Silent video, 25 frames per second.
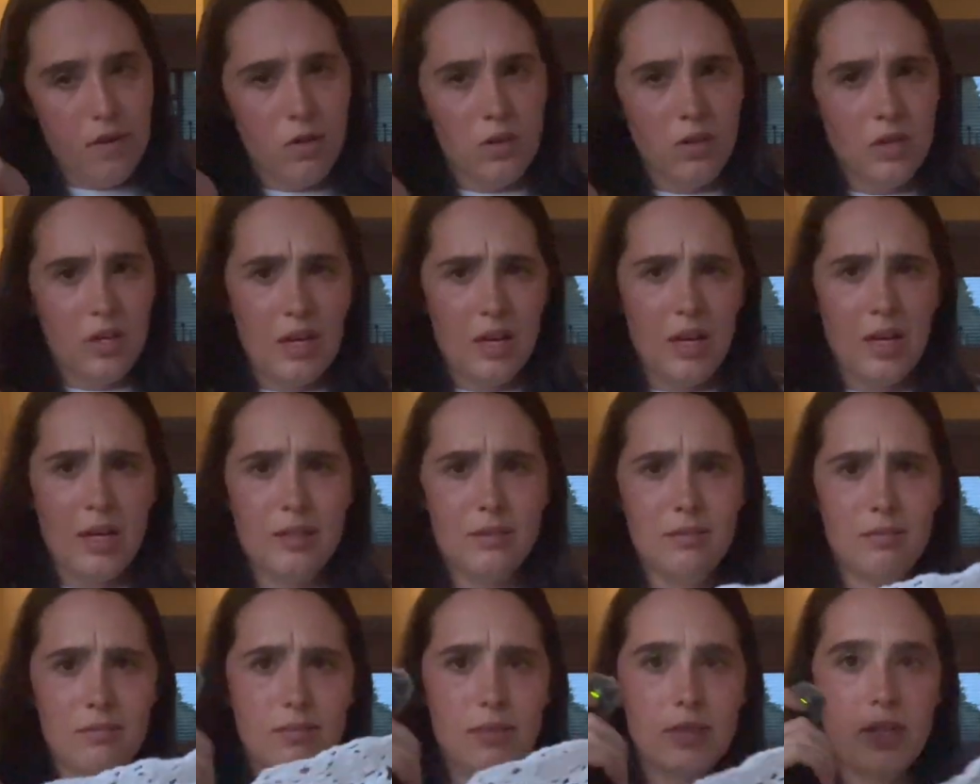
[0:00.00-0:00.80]

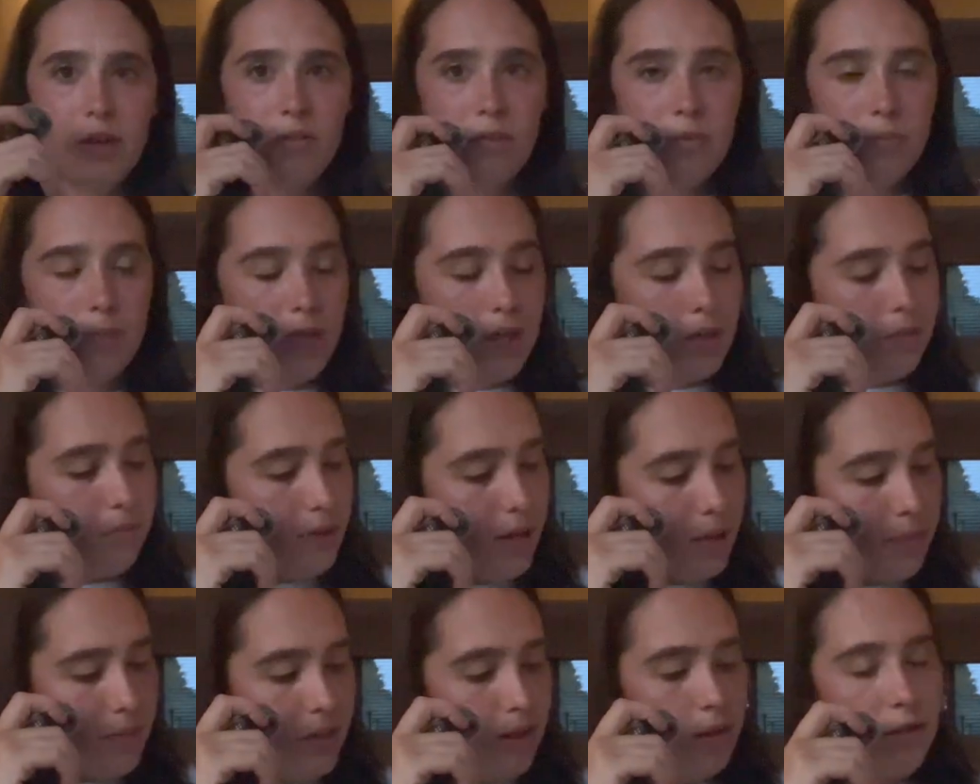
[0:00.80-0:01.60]
Okay, never mind.
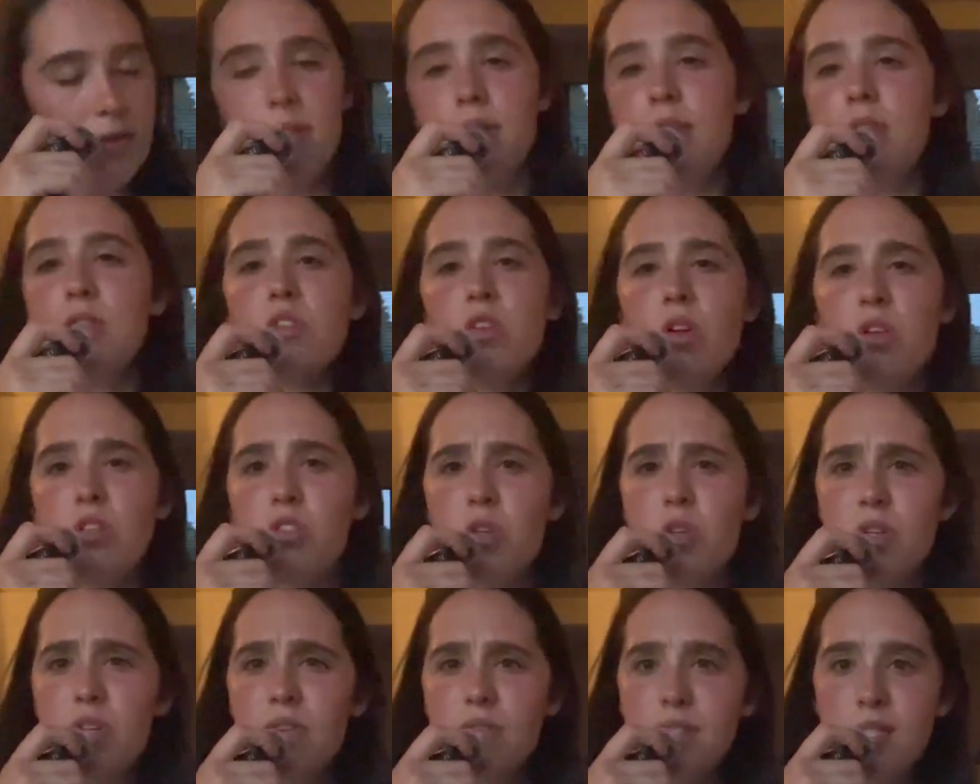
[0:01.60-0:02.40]
Maybe it's not
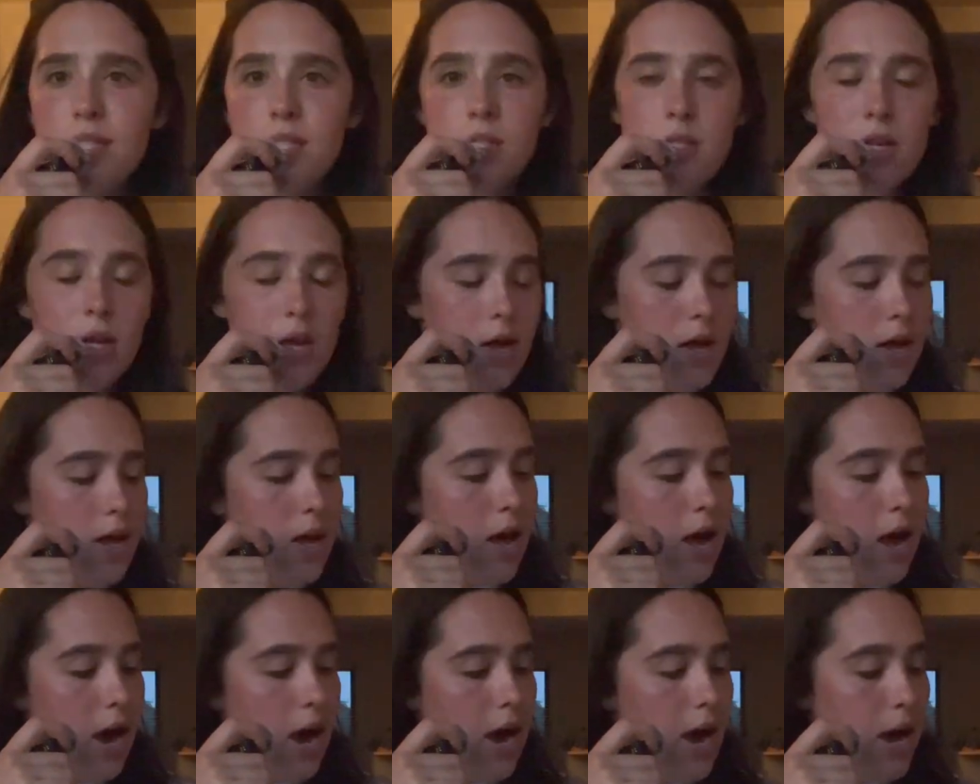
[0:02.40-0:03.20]
so different.
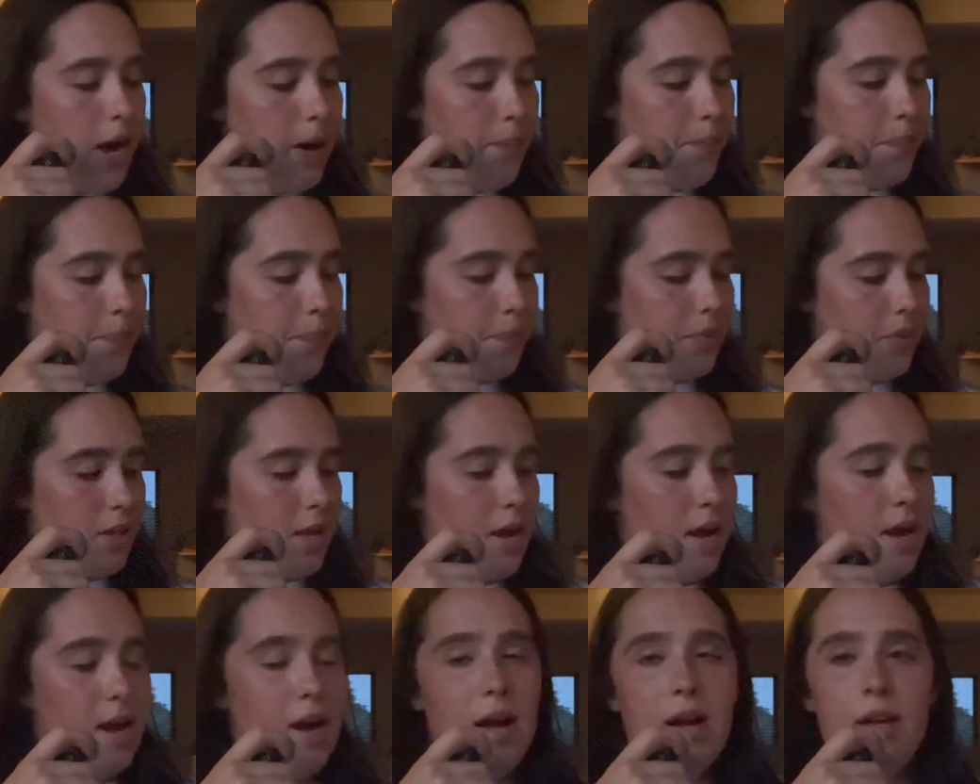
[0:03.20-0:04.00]

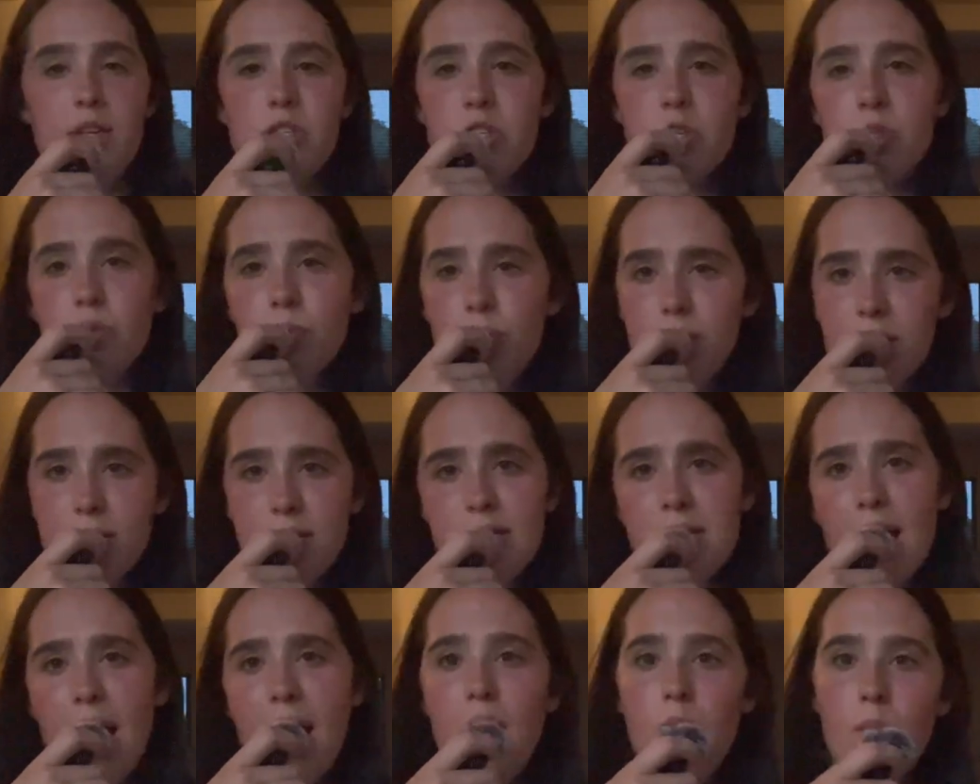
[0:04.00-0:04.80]
So we did
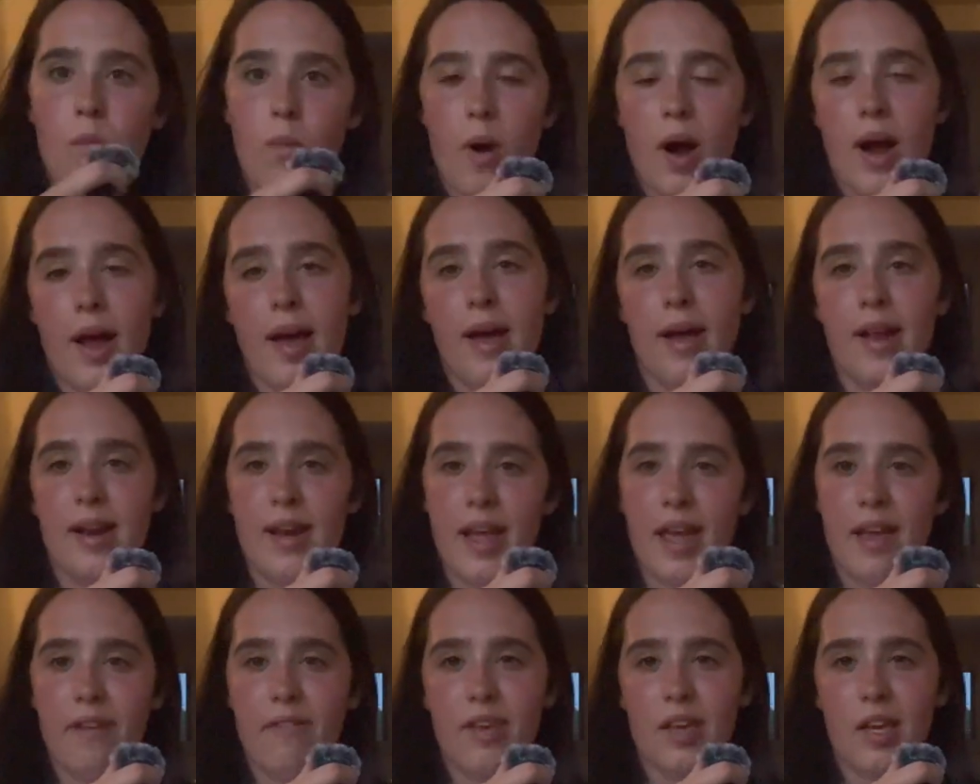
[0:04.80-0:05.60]
that in white and
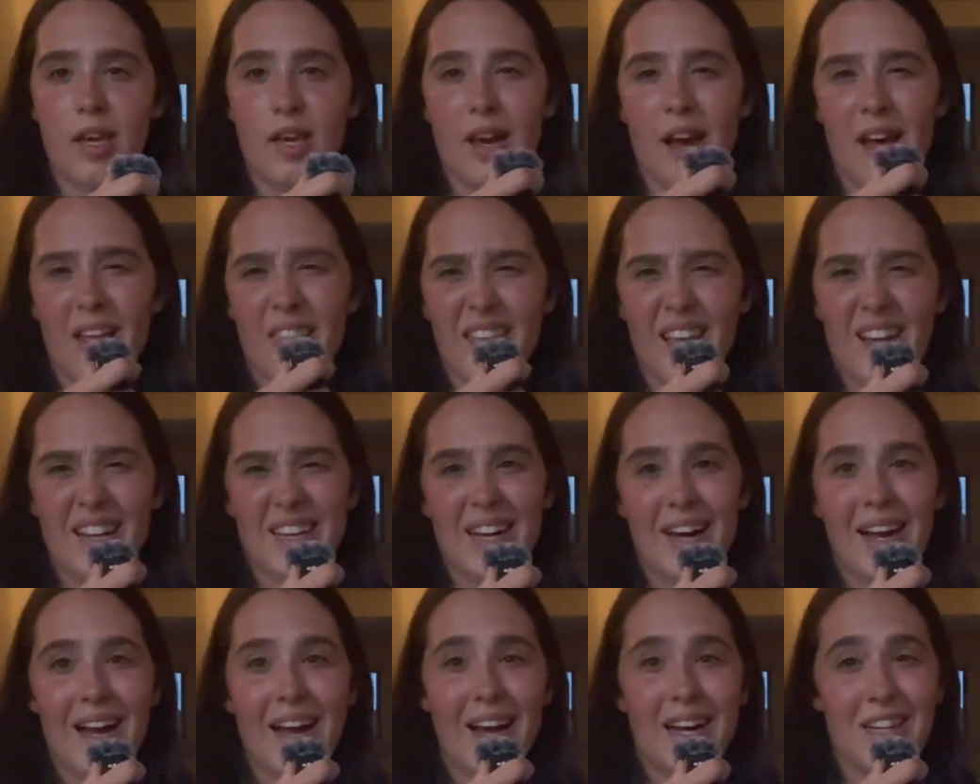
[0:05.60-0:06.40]
navy. I think
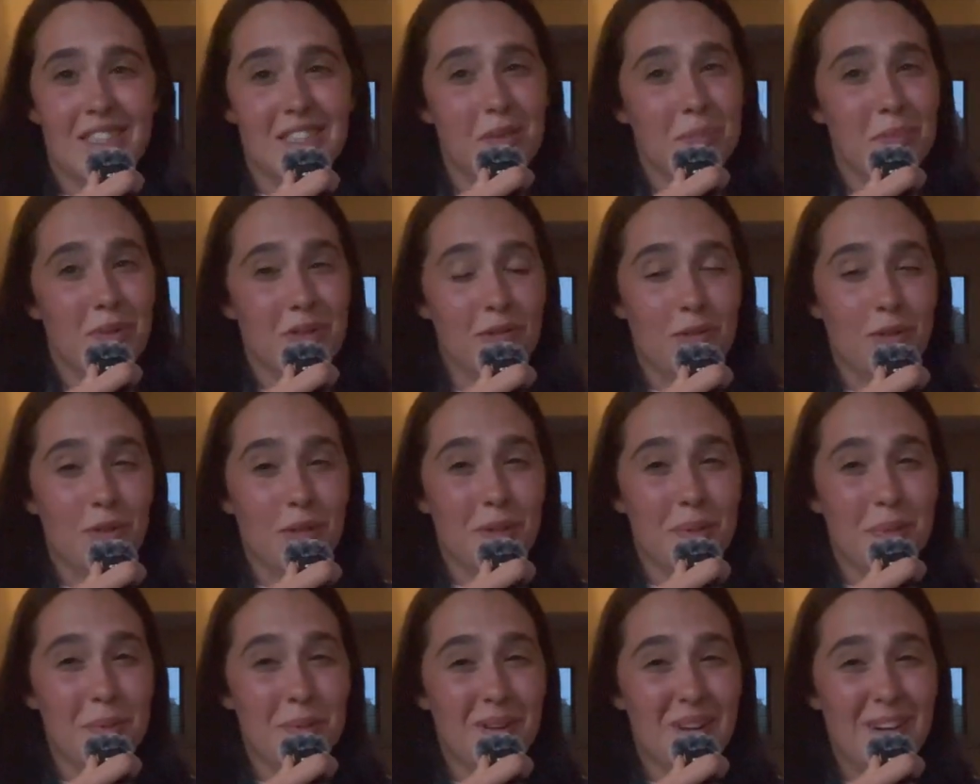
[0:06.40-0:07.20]
I actually prefer
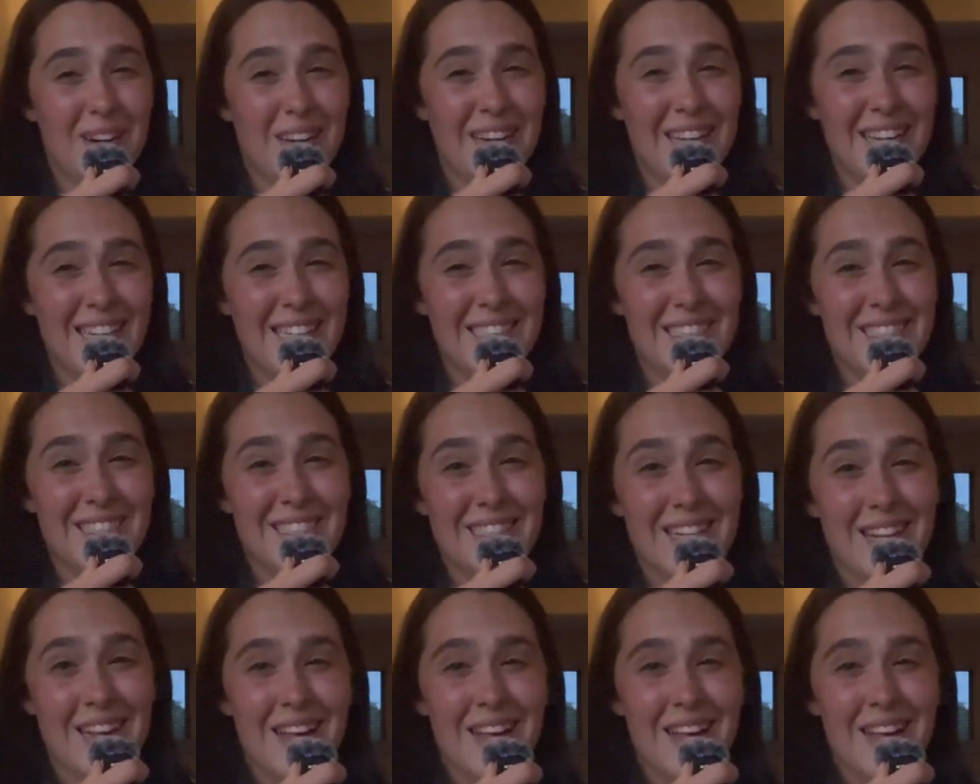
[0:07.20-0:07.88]
the white.